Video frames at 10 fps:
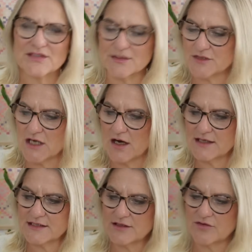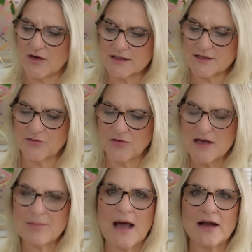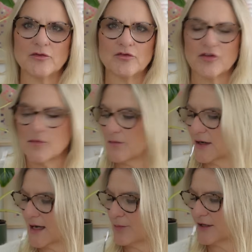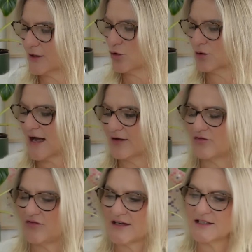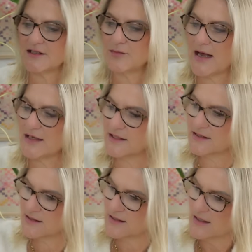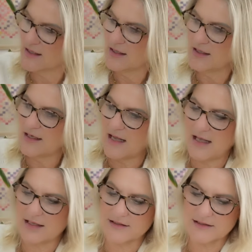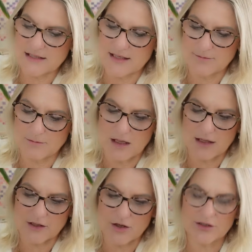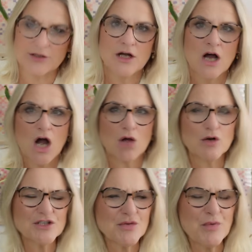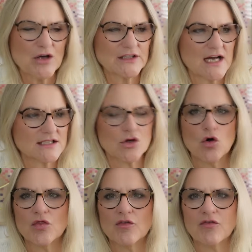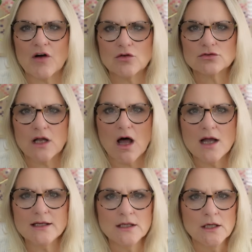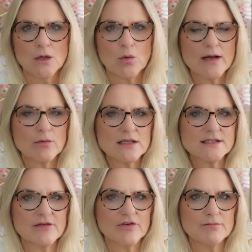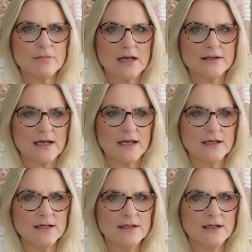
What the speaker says: some ties in the front. It's a free pattern from a company called Unfettered Patterns. And I got it. I watch a podcast called The Fold Line, where once every Monday